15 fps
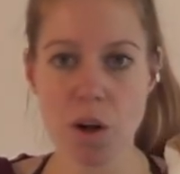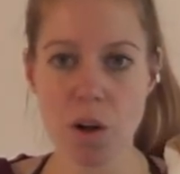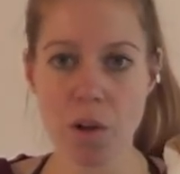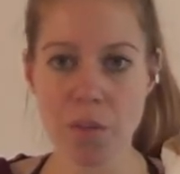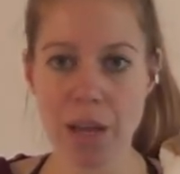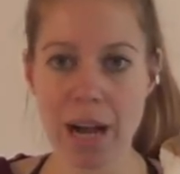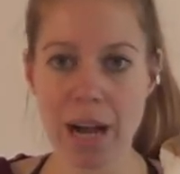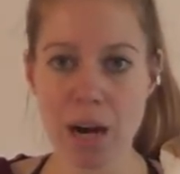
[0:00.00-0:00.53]

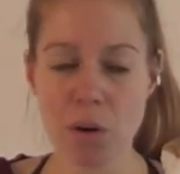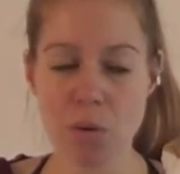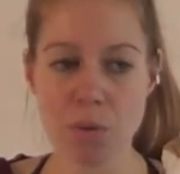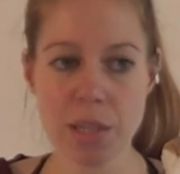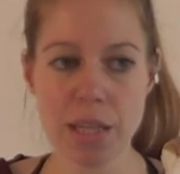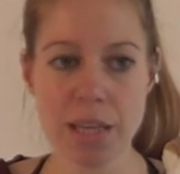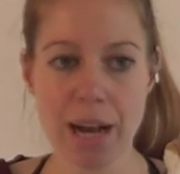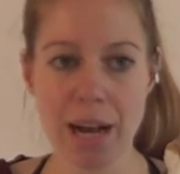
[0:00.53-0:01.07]
on how
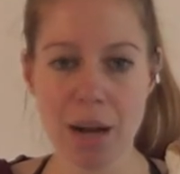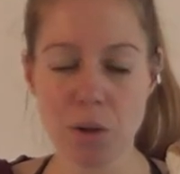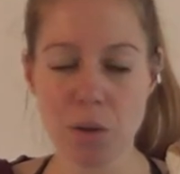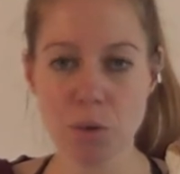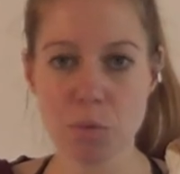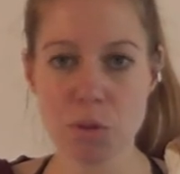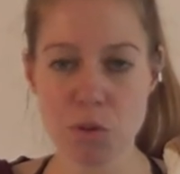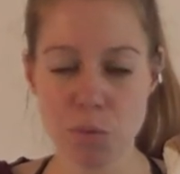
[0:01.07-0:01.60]
the
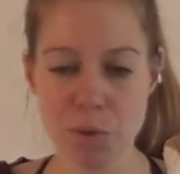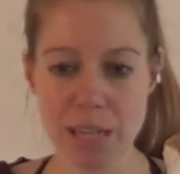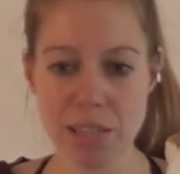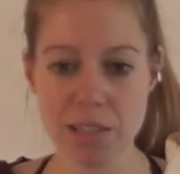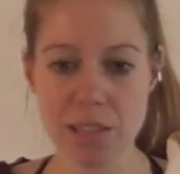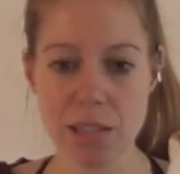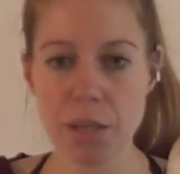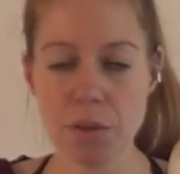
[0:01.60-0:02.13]
owl was raised.